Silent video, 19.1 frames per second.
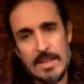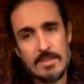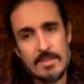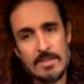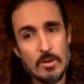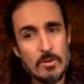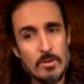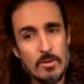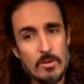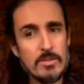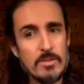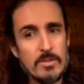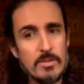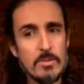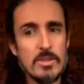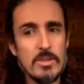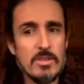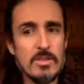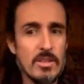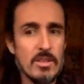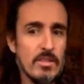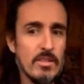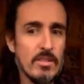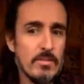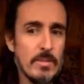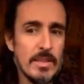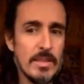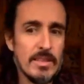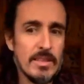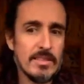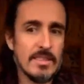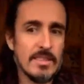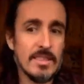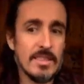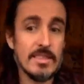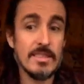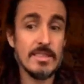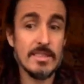as always, we start off by
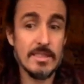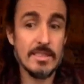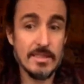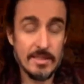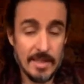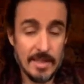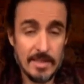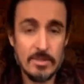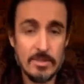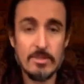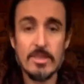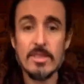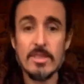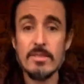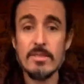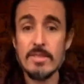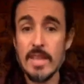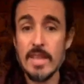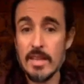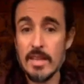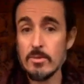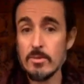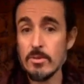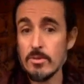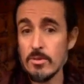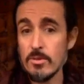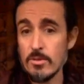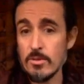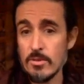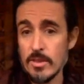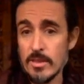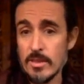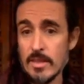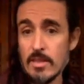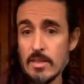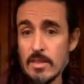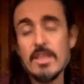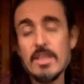listening to the Sanskrit of the actual sutra
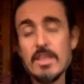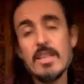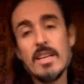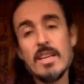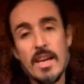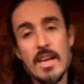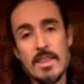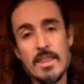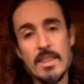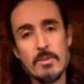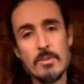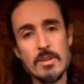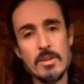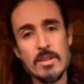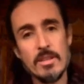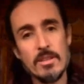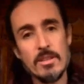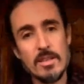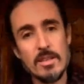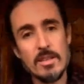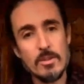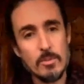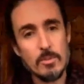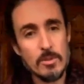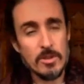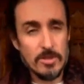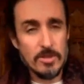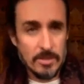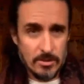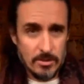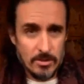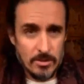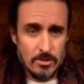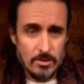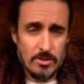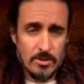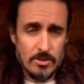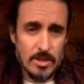itself, and then we're going to look at the words in the
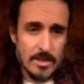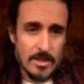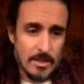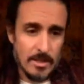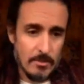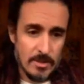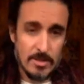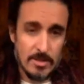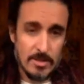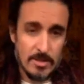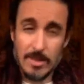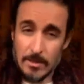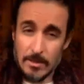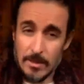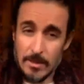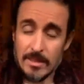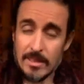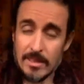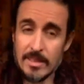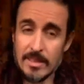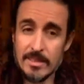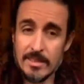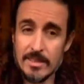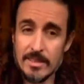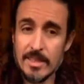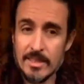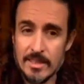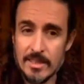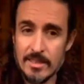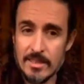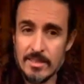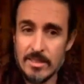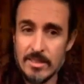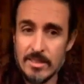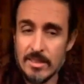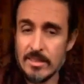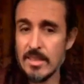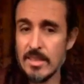sutra, and then we're going to talk about the lesson that it teaches
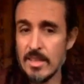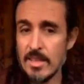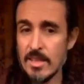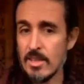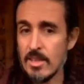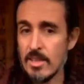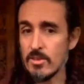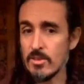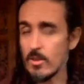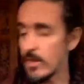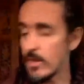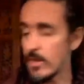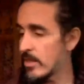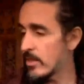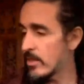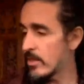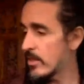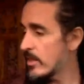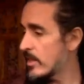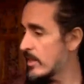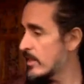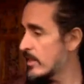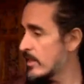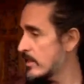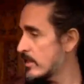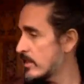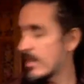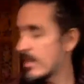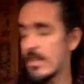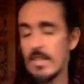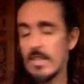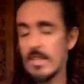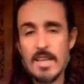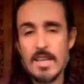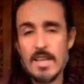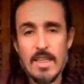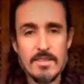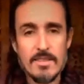us. So here is
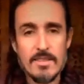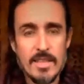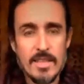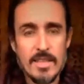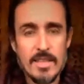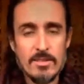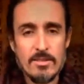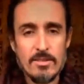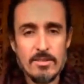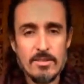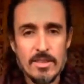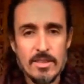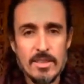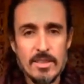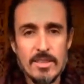the Sanskrit